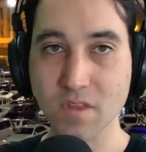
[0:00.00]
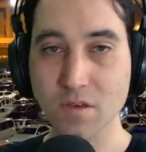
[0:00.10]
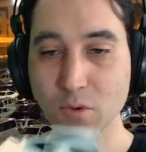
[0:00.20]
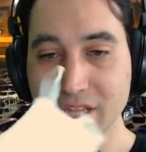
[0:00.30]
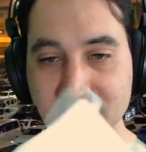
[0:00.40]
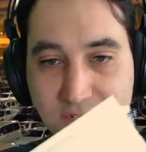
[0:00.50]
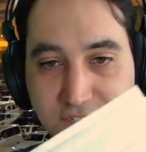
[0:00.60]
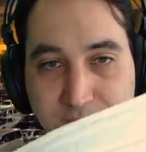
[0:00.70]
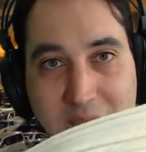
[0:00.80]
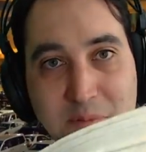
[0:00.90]
When these sorts
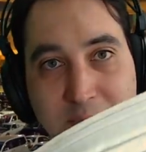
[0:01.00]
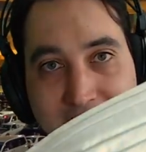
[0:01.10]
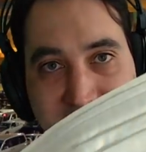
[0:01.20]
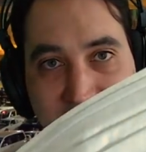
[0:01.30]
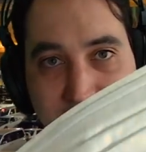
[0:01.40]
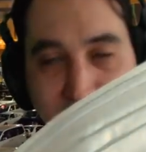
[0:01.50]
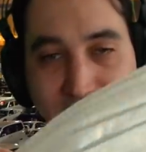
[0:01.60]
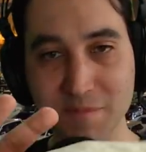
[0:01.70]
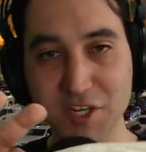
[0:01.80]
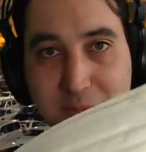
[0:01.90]
of paper masks
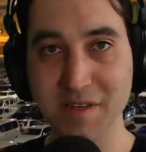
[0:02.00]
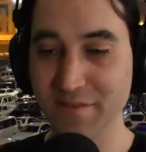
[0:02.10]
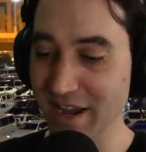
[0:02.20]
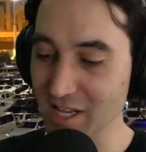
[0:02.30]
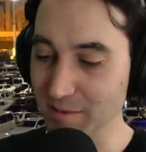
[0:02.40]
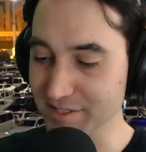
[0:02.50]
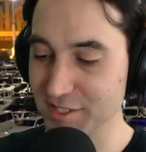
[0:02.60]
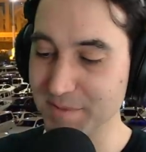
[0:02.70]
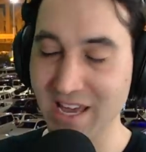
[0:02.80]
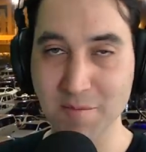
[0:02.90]
became cheaply available, it
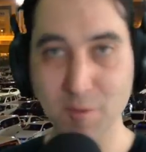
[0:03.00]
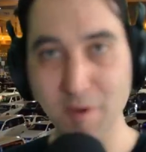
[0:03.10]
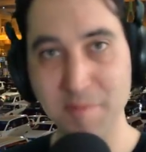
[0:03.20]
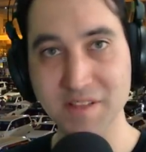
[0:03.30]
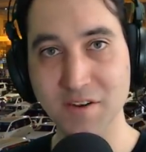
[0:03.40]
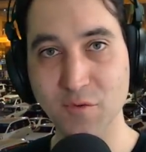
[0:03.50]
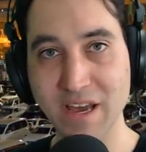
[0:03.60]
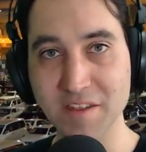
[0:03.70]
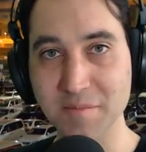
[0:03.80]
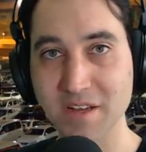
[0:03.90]
just became more popular to wear
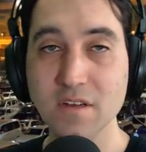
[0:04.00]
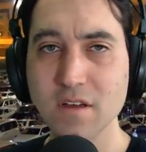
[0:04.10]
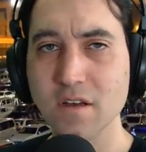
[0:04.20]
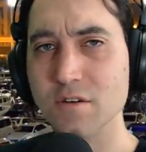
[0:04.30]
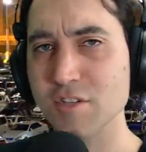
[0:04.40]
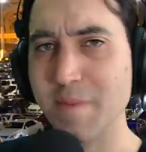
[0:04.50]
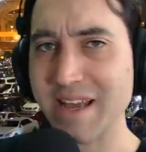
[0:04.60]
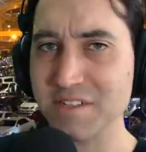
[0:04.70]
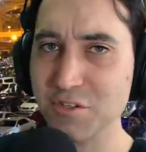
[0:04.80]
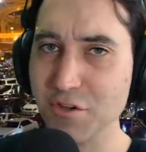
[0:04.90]
them. Also, back
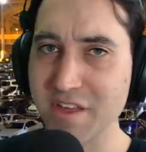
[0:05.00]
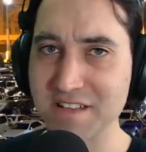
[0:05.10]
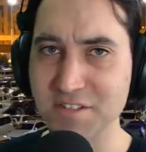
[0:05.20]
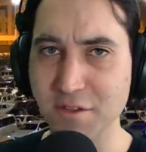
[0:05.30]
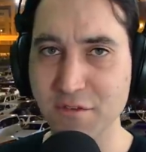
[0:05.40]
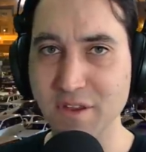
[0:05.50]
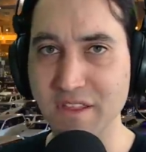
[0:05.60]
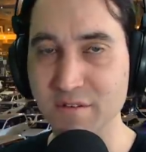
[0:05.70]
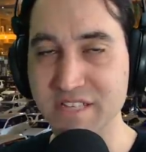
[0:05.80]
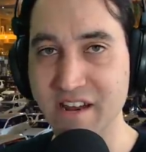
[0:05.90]
in 2003,
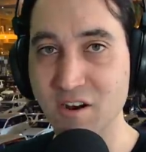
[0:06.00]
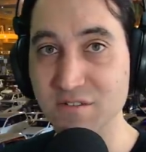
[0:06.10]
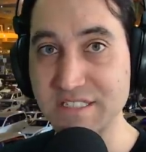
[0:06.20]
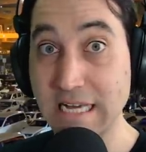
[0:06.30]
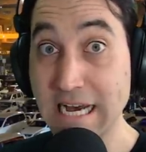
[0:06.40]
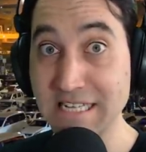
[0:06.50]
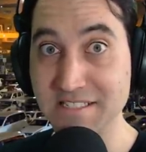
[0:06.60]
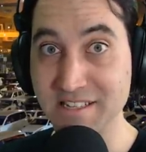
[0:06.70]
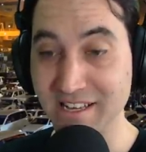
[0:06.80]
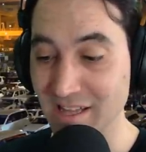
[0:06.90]
there was that whole SARS
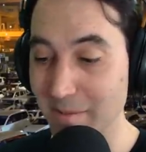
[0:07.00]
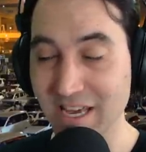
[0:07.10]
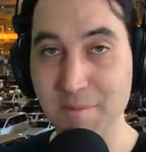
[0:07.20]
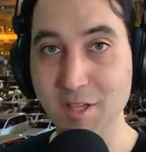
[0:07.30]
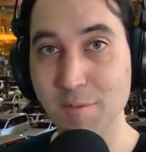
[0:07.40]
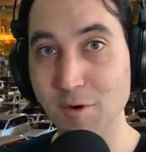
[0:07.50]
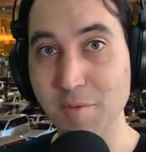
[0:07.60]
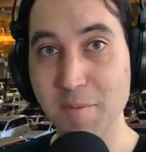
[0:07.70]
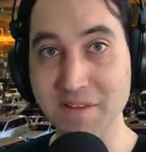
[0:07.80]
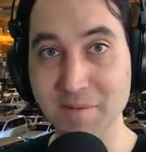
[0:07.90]
thing. They became a lot more
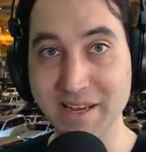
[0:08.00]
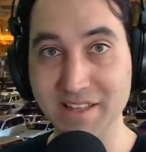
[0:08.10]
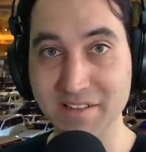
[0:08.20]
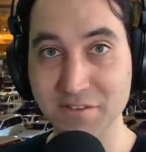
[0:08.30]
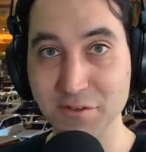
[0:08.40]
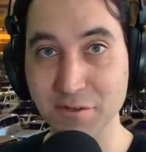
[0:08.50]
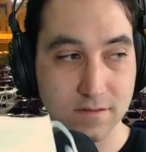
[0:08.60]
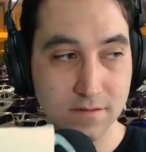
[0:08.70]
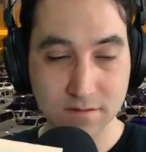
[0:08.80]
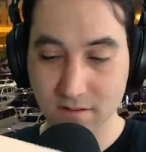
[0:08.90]
popular back then too.
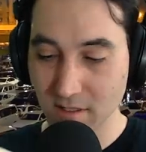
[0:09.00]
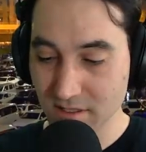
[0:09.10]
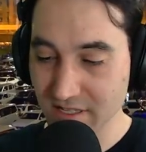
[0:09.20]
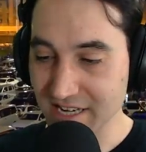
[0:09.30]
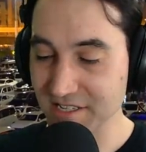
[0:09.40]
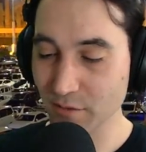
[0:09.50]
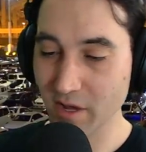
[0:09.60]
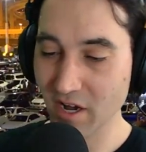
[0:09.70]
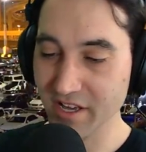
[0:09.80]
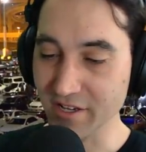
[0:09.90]
This is actually the one
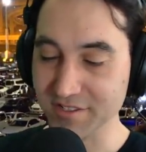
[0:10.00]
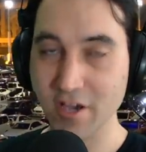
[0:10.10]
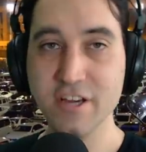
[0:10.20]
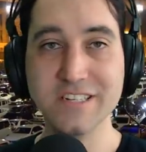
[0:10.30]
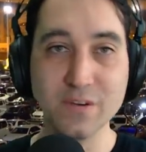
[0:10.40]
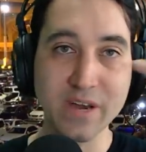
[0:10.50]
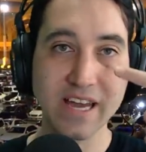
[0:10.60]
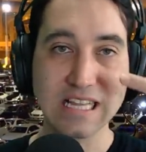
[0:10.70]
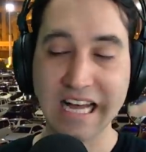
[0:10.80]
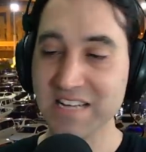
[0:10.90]
I use. I usually wear
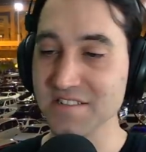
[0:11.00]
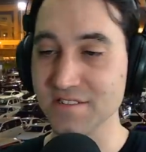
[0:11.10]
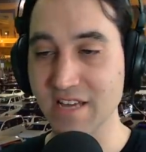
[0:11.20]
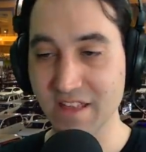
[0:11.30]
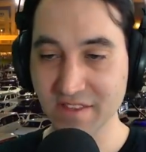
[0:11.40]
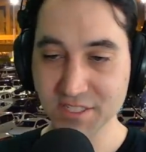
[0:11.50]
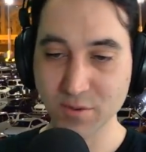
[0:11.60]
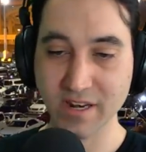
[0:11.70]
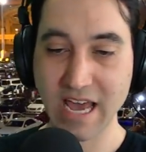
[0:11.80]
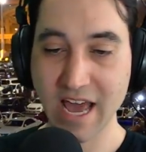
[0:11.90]
glasses, and this
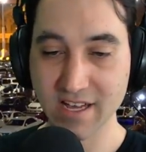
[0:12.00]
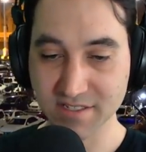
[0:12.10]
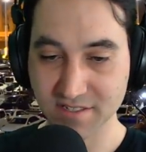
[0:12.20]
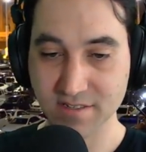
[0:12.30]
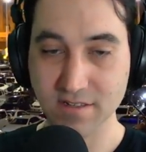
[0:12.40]
one has...